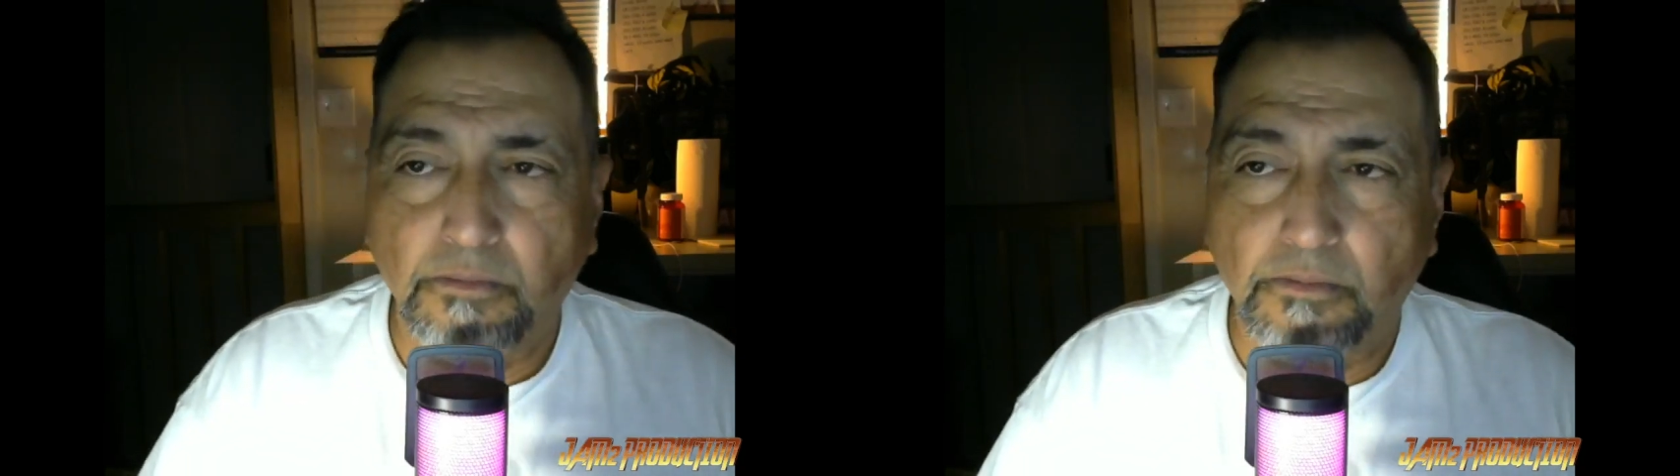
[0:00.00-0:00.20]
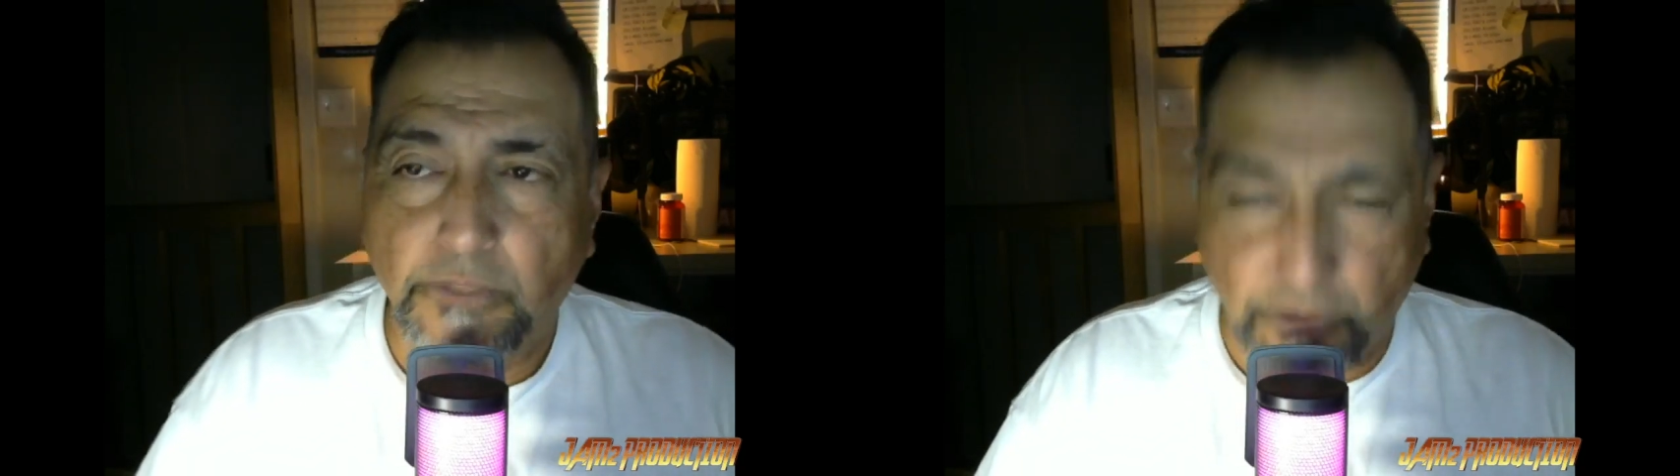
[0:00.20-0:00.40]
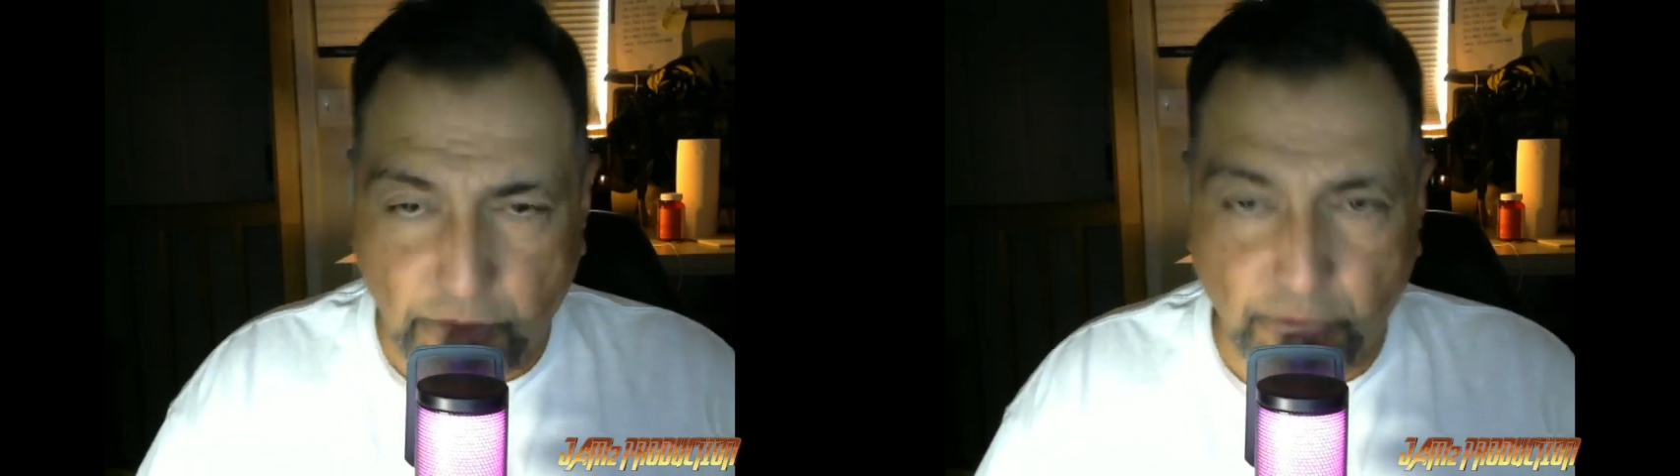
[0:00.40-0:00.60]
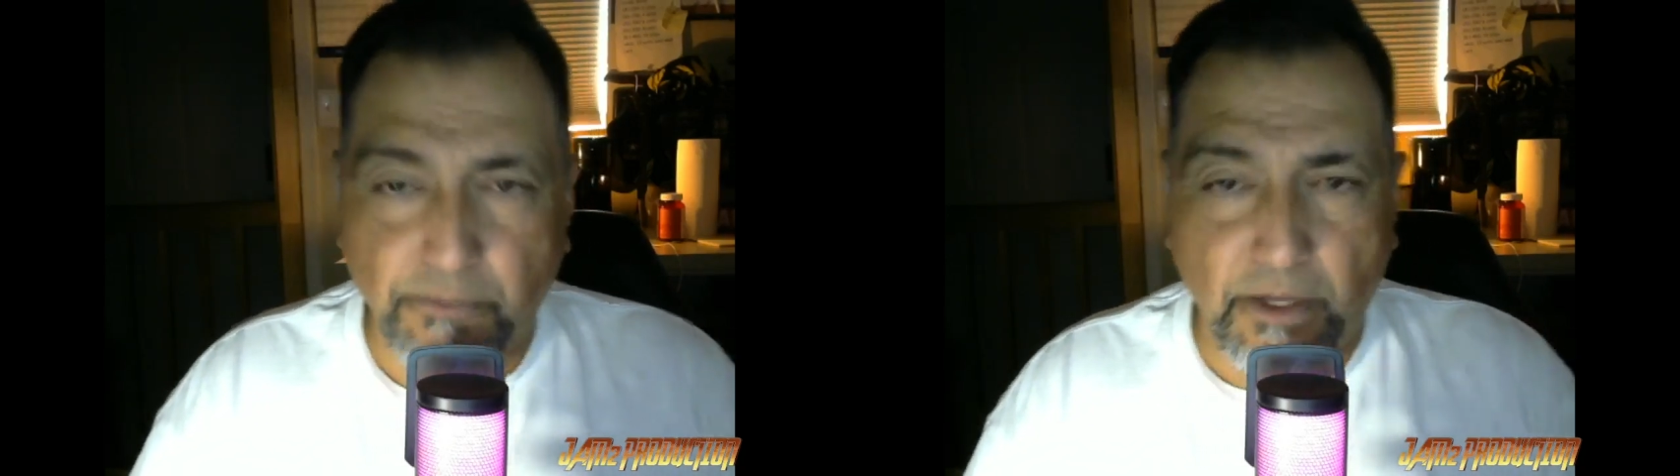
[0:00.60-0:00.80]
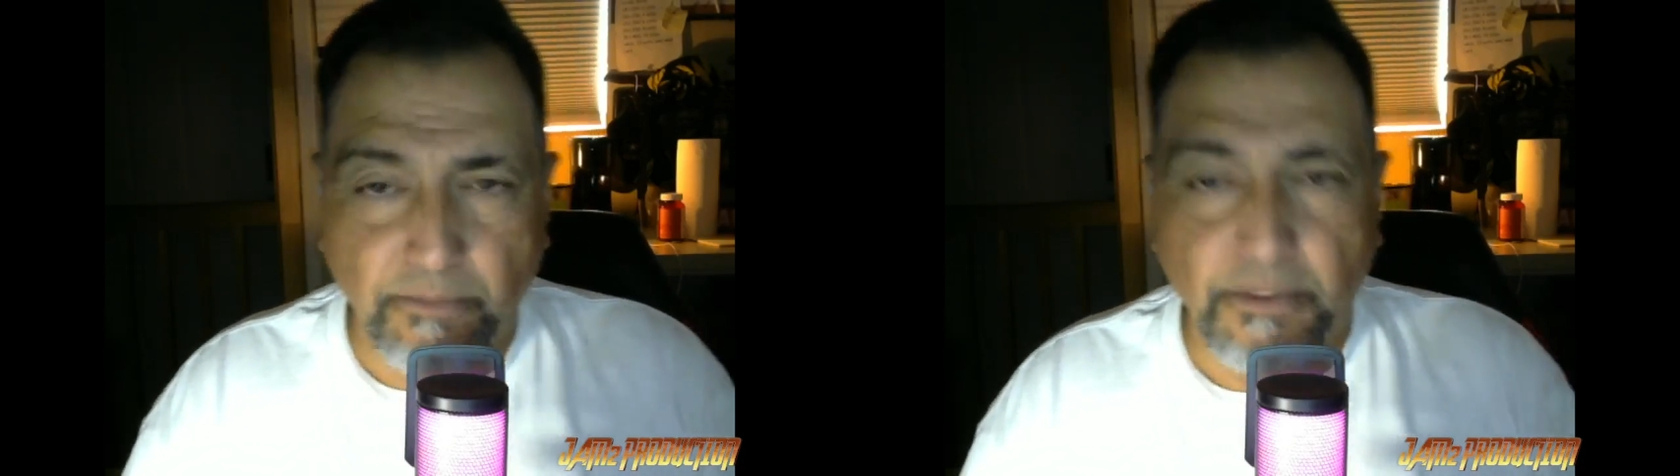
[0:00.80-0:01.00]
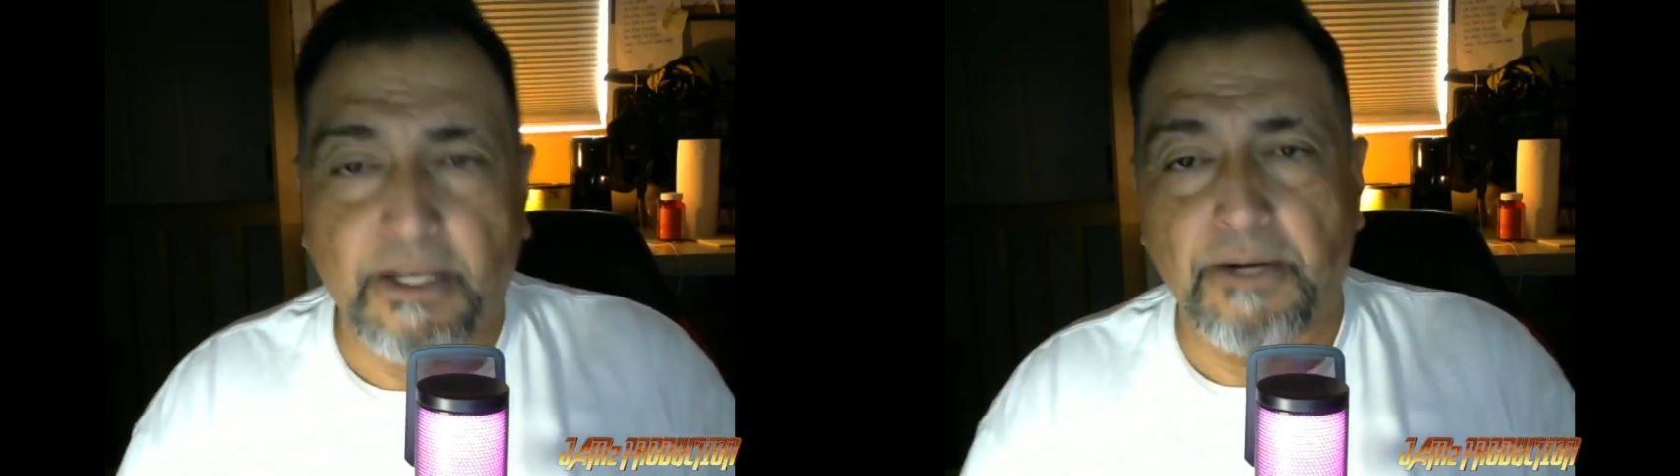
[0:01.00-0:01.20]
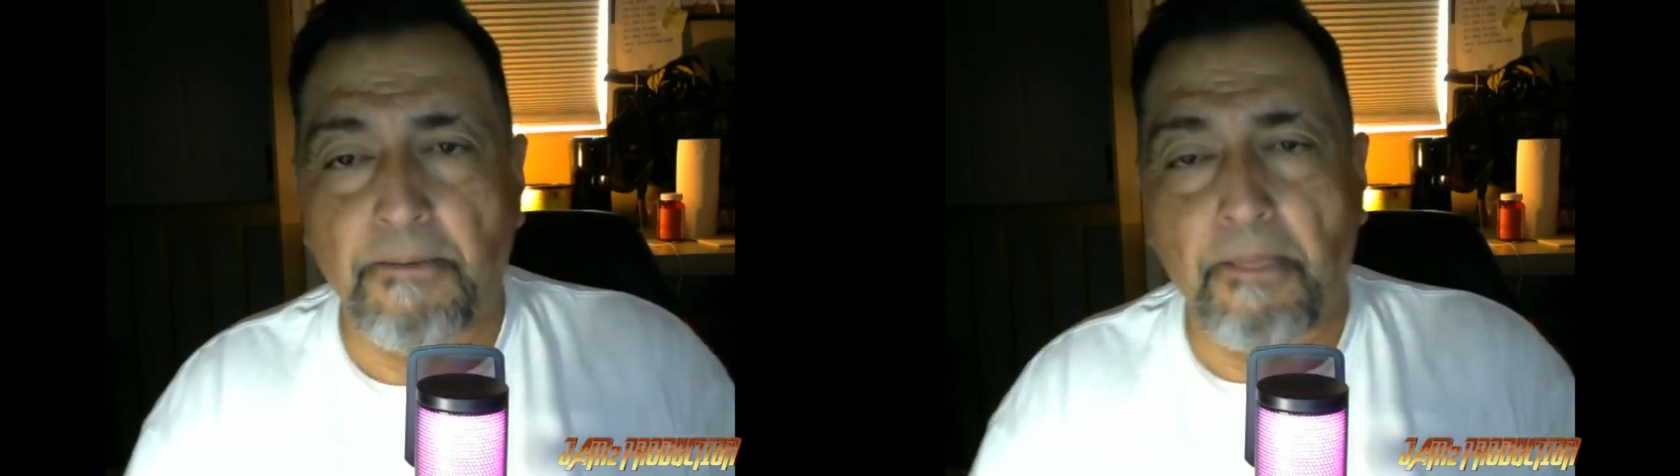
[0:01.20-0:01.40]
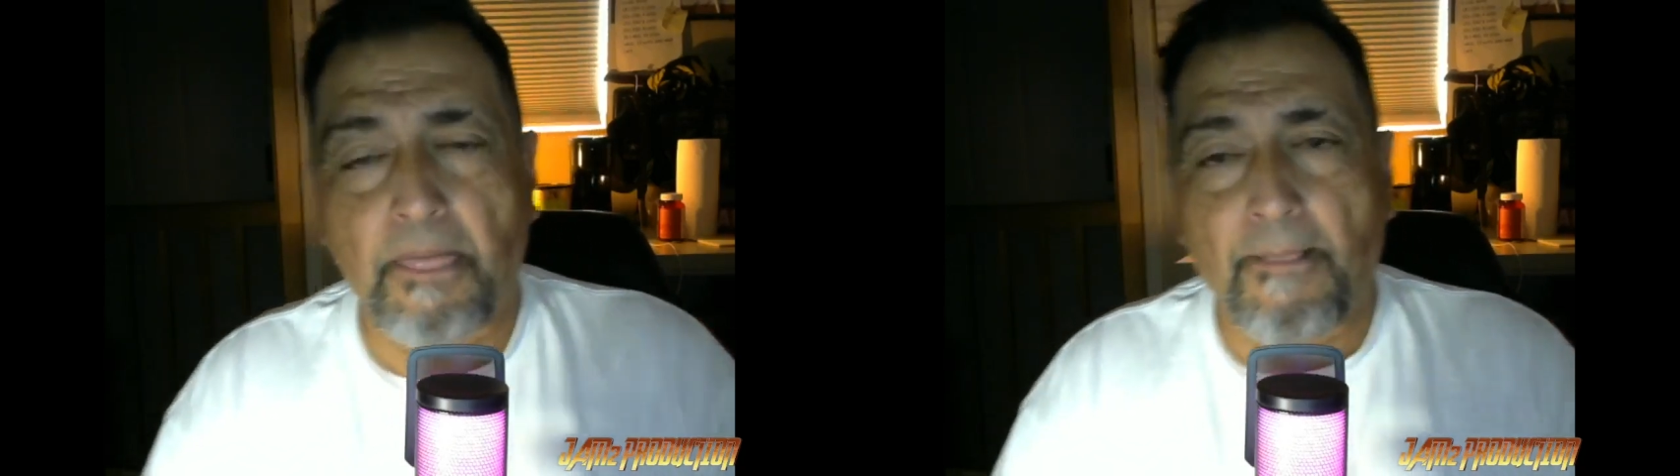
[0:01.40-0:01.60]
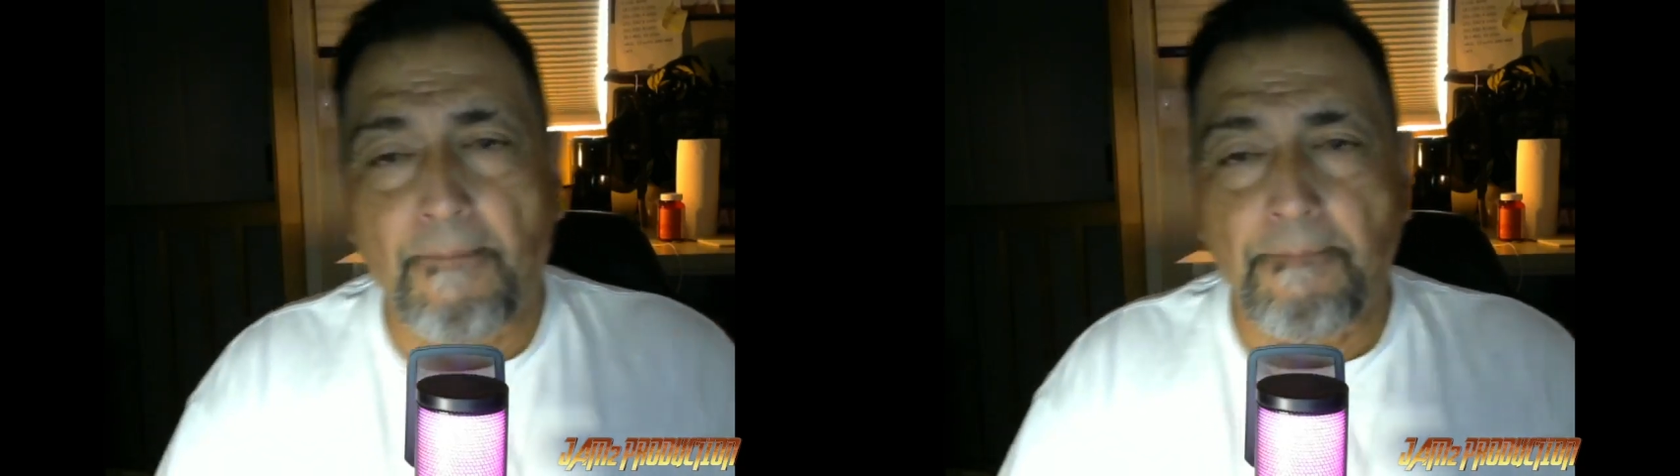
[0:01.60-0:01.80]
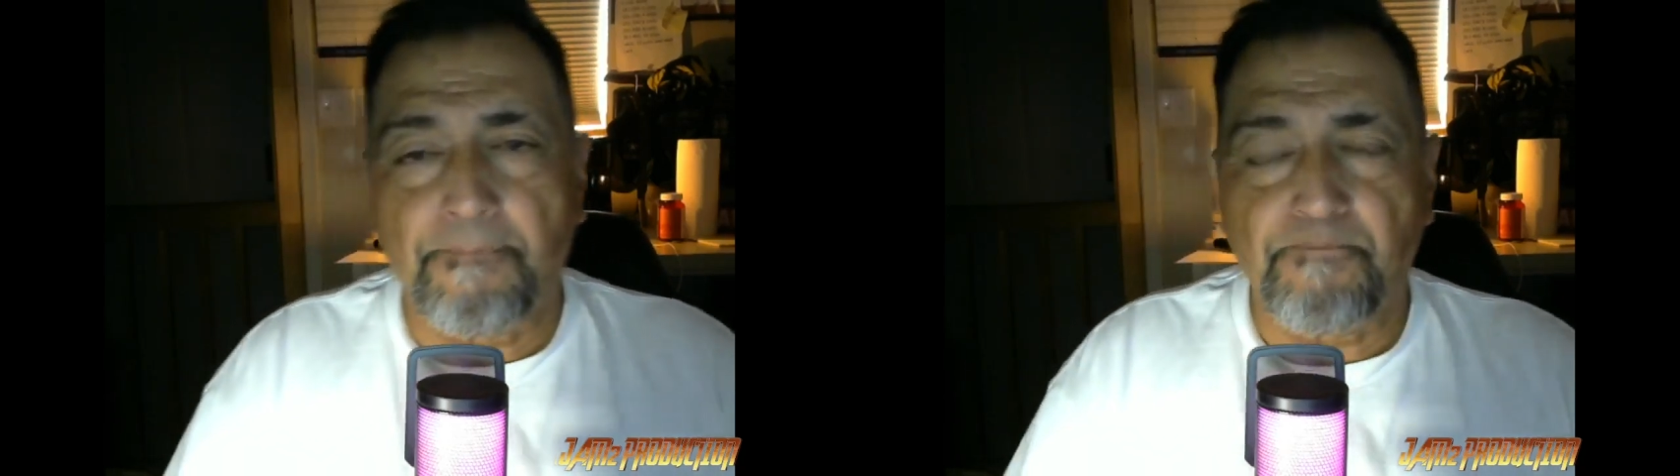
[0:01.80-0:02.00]
He's a Republican,
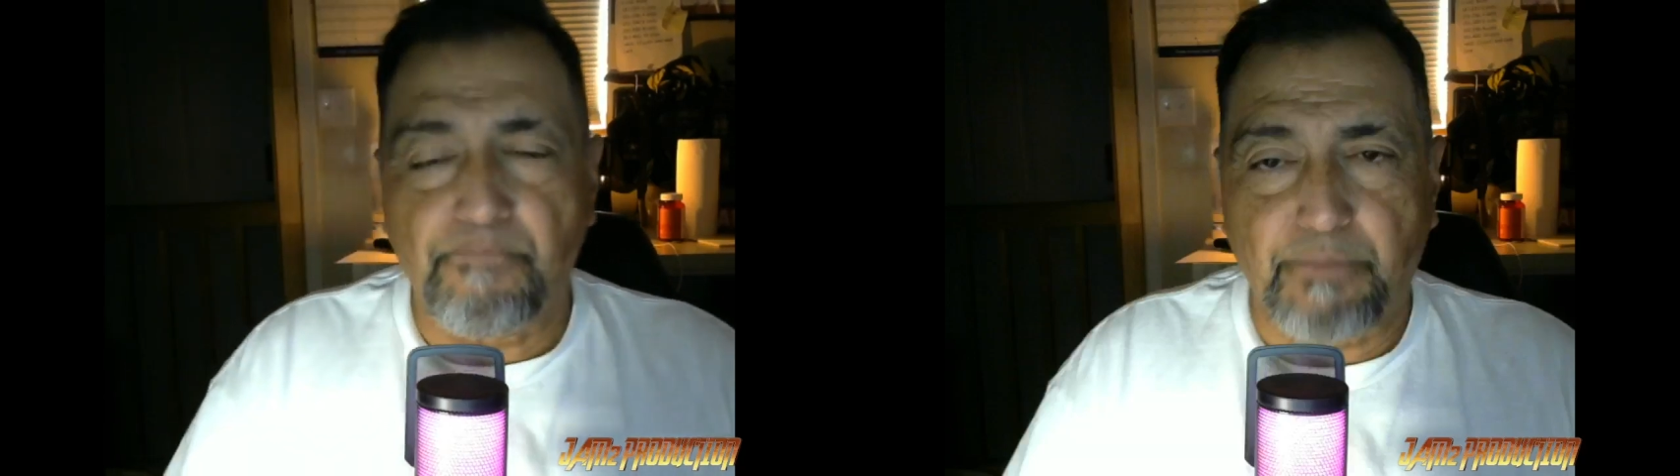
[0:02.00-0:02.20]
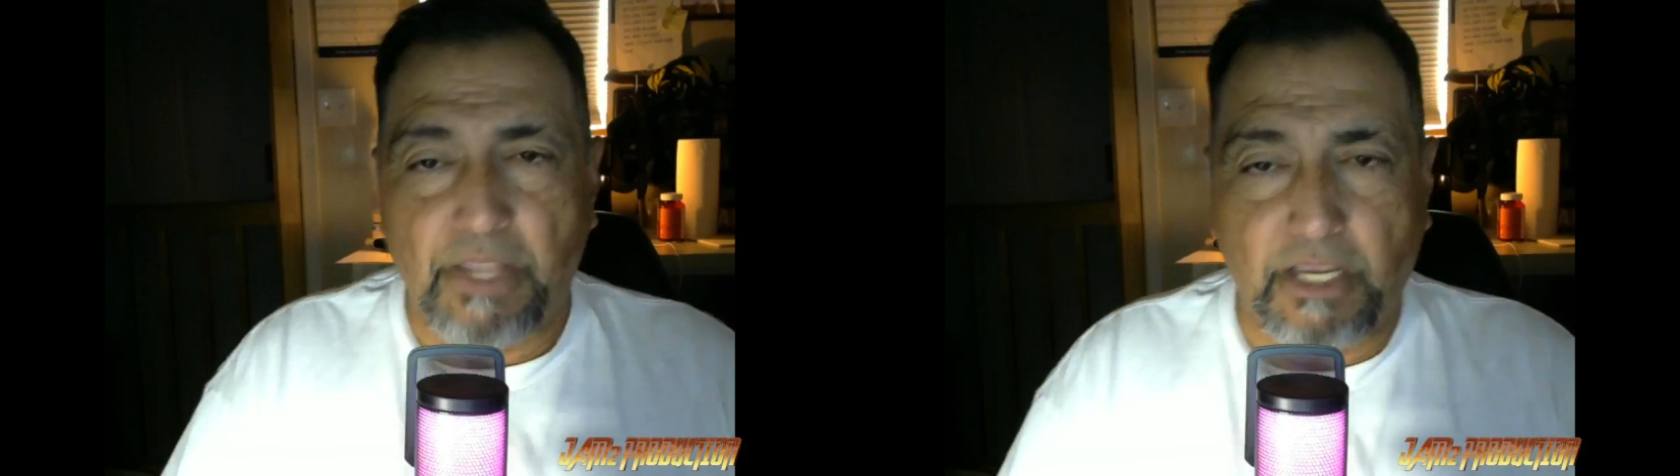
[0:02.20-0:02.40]
and